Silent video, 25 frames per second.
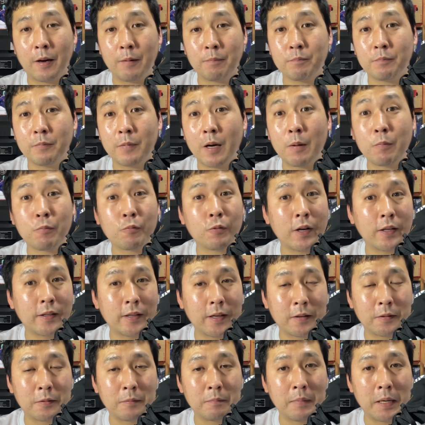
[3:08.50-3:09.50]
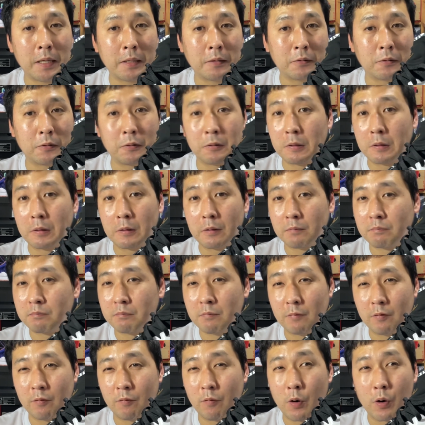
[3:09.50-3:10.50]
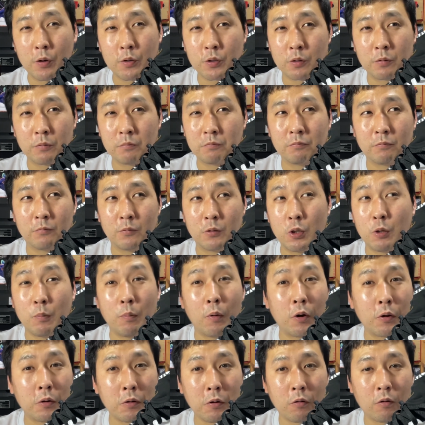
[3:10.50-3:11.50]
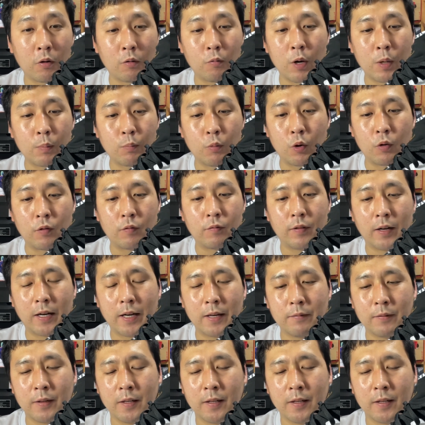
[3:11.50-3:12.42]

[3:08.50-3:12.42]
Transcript: upgrade they could make to the version 2.0 or 1.5.